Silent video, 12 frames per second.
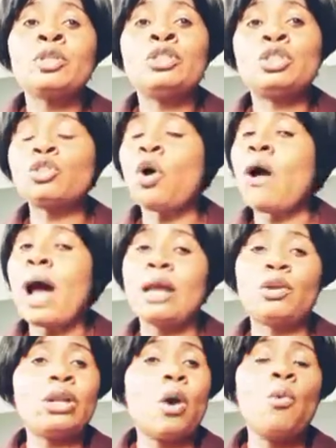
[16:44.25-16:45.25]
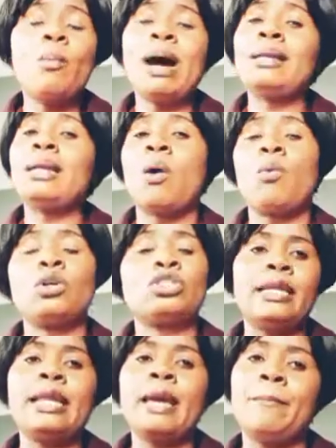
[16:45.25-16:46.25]
saw another woman that was
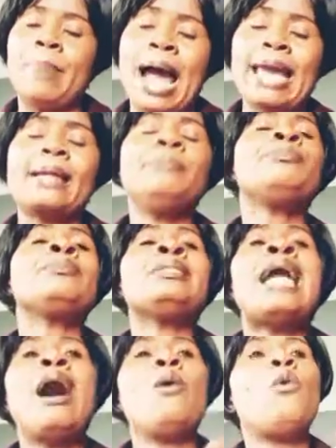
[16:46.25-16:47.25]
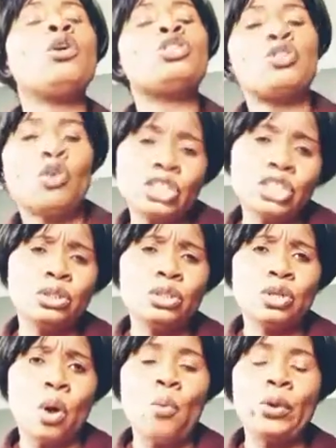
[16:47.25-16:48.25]
in a bike and was rushing to
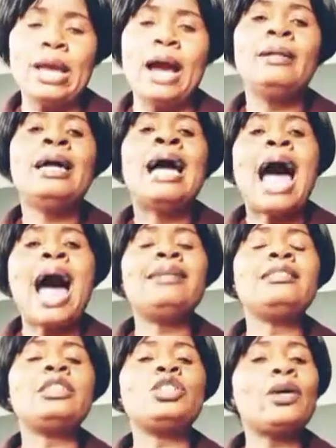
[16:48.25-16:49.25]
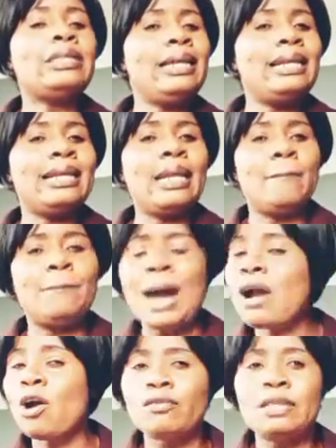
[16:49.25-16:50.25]
somewhere, and suddenly the
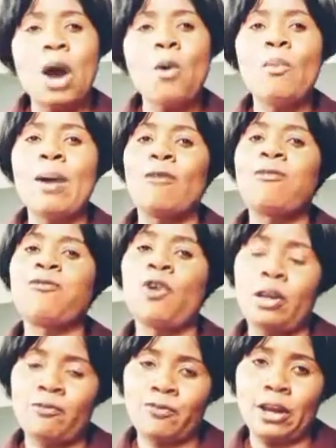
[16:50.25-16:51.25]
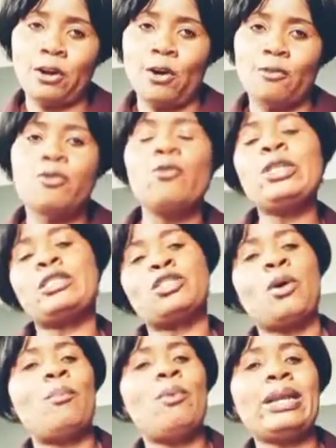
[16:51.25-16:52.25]
bag of that woman fell off with
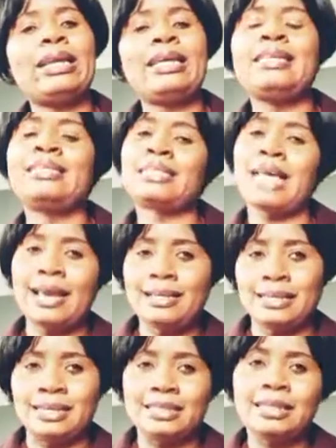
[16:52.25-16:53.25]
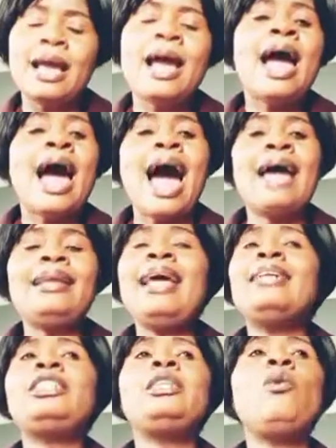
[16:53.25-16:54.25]
some money inside it, and
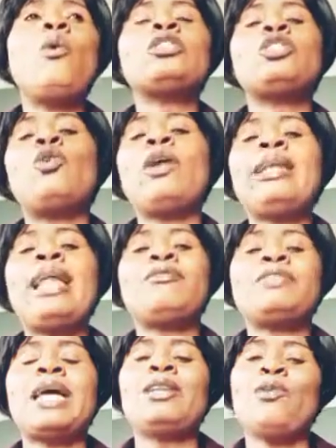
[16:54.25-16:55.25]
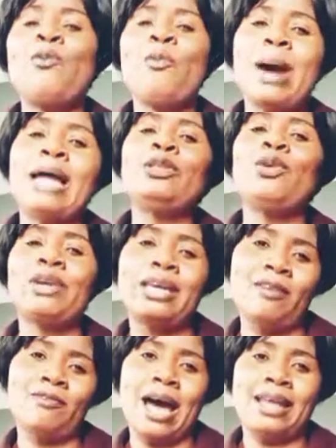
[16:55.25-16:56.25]
then she was running after the woman to
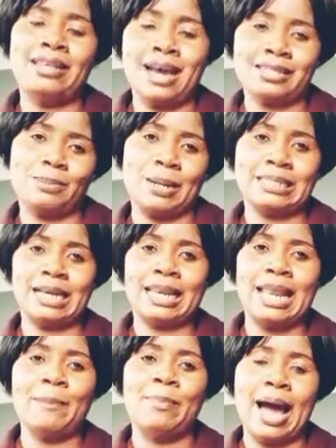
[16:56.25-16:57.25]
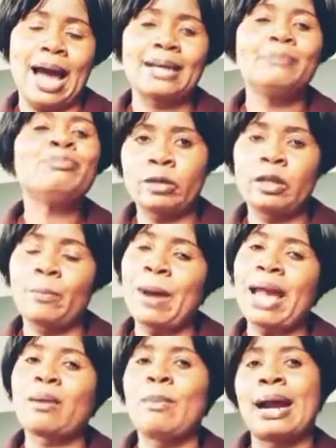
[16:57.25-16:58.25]
give her that particular bag. The
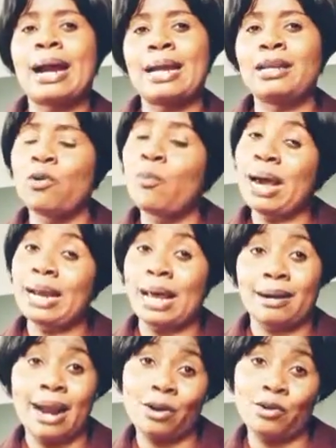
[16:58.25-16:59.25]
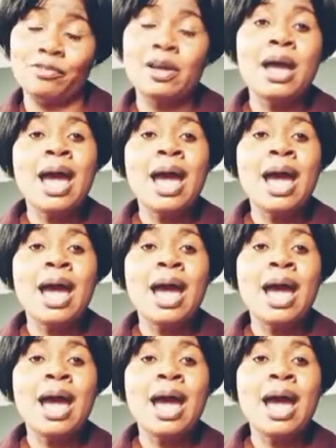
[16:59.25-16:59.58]
bike man carried the woman and ran off,